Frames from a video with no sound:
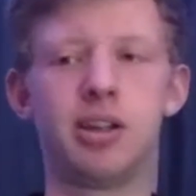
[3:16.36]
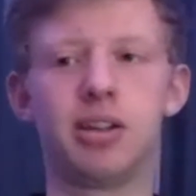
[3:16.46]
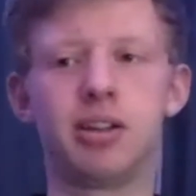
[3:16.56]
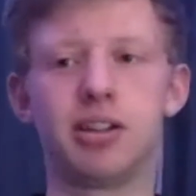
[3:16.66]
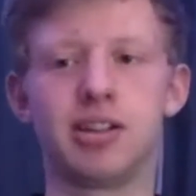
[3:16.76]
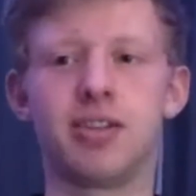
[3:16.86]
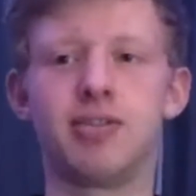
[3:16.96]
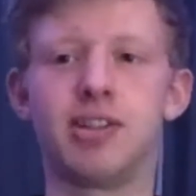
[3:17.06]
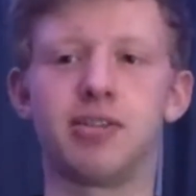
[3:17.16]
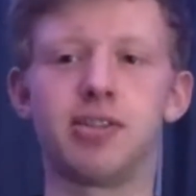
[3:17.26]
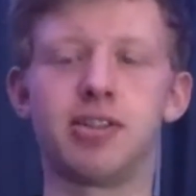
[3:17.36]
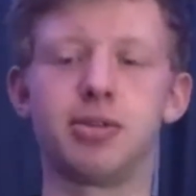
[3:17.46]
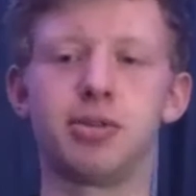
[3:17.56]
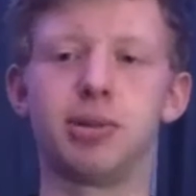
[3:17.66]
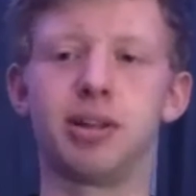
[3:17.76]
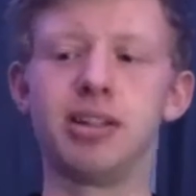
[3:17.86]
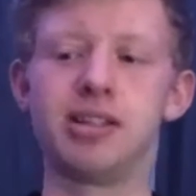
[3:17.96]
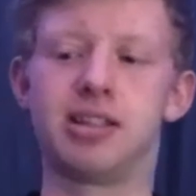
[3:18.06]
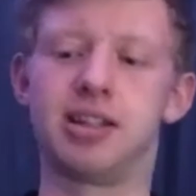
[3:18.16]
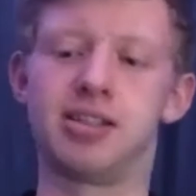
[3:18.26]
It's definitely something to talk about these
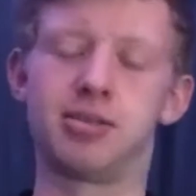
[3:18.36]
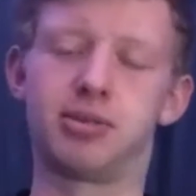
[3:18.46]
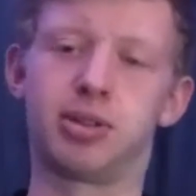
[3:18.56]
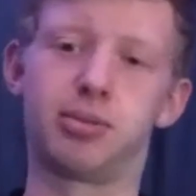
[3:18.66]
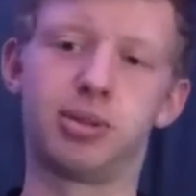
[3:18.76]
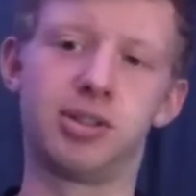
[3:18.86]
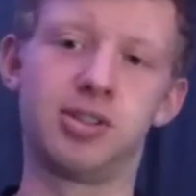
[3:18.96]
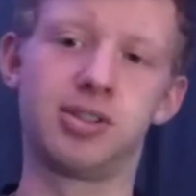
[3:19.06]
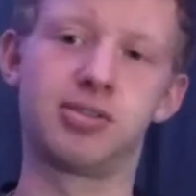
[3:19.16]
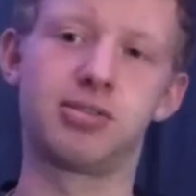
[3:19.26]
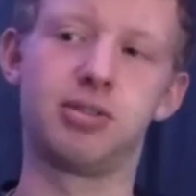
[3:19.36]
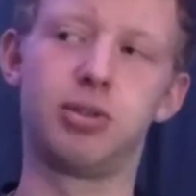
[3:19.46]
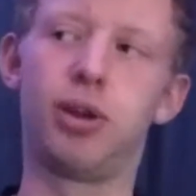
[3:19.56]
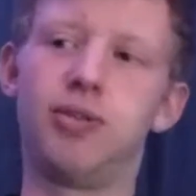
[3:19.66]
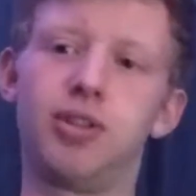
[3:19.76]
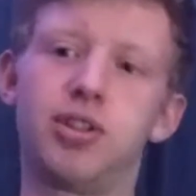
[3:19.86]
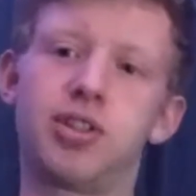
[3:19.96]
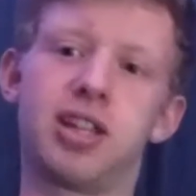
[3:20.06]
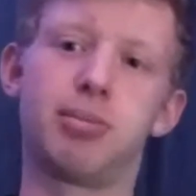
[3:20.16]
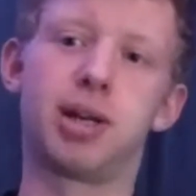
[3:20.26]
days as well, because not even just
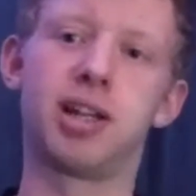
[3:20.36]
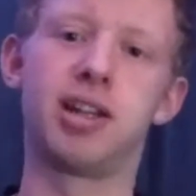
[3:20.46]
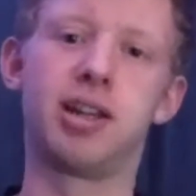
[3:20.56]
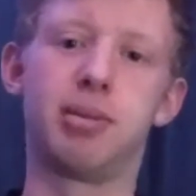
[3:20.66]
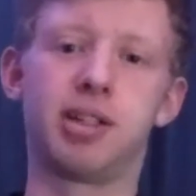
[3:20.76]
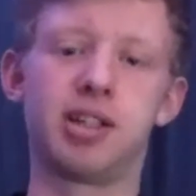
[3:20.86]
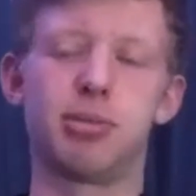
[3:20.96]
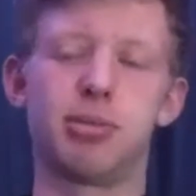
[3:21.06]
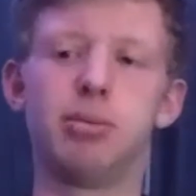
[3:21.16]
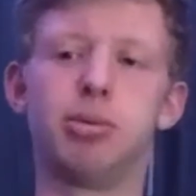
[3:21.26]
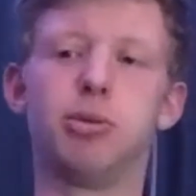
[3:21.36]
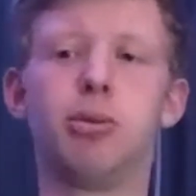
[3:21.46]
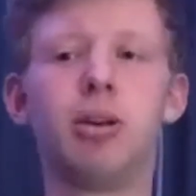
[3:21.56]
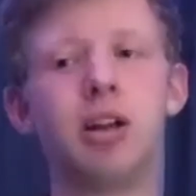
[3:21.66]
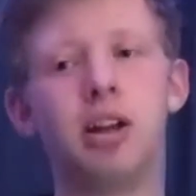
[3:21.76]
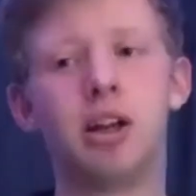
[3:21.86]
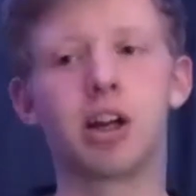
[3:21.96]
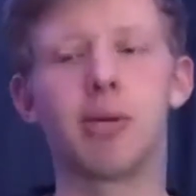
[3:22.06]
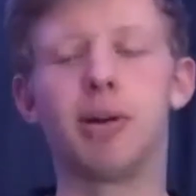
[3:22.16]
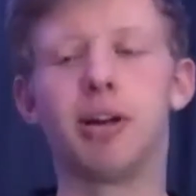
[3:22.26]
in the pandemic, it's people
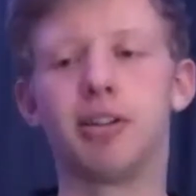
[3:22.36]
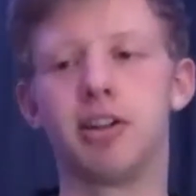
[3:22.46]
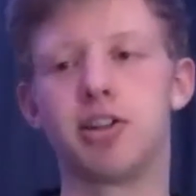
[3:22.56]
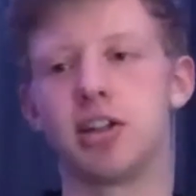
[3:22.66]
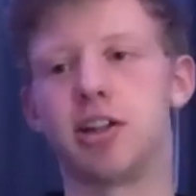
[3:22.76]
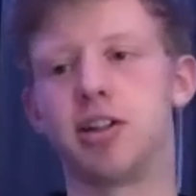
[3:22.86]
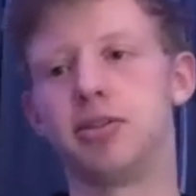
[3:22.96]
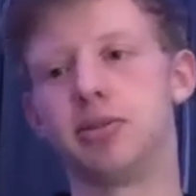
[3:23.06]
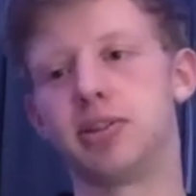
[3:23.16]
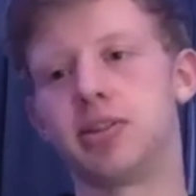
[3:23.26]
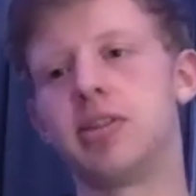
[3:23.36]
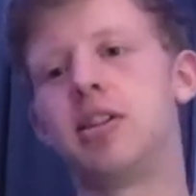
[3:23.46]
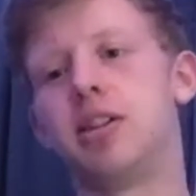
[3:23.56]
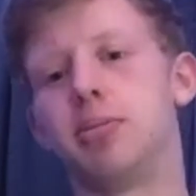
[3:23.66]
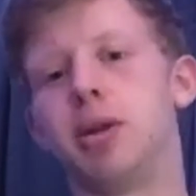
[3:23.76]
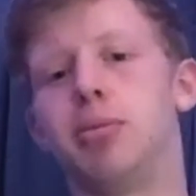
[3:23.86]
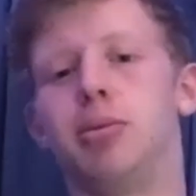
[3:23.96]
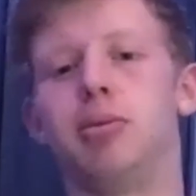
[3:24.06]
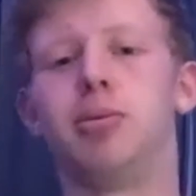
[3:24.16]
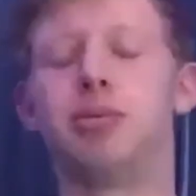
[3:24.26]
coming out their shells.
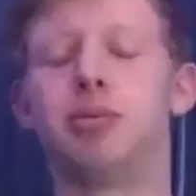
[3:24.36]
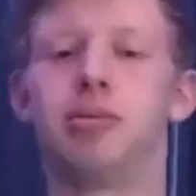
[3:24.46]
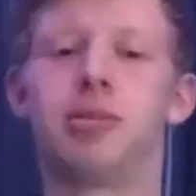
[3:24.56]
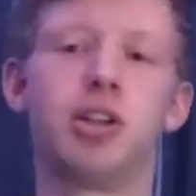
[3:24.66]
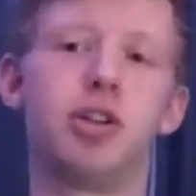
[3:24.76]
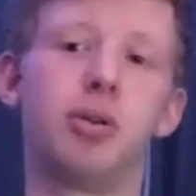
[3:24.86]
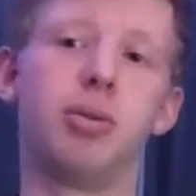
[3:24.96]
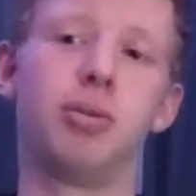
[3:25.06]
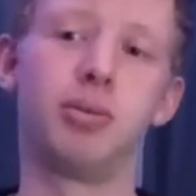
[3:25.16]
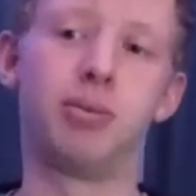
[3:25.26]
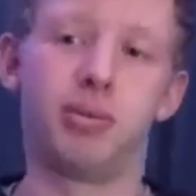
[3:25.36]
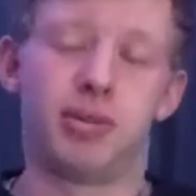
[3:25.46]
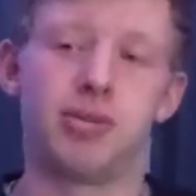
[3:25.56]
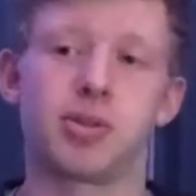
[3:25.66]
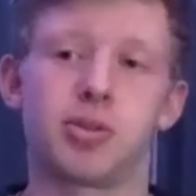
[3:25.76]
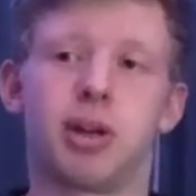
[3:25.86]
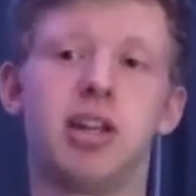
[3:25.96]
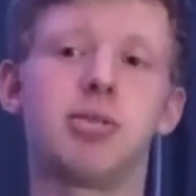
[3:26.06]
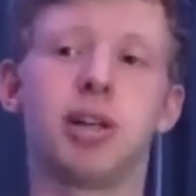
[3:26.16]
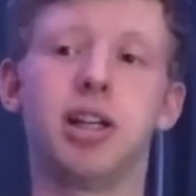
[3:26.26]
People can do it. It was
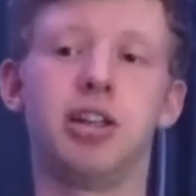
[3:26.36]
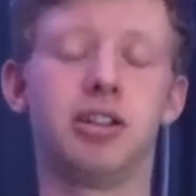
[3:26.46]
2020.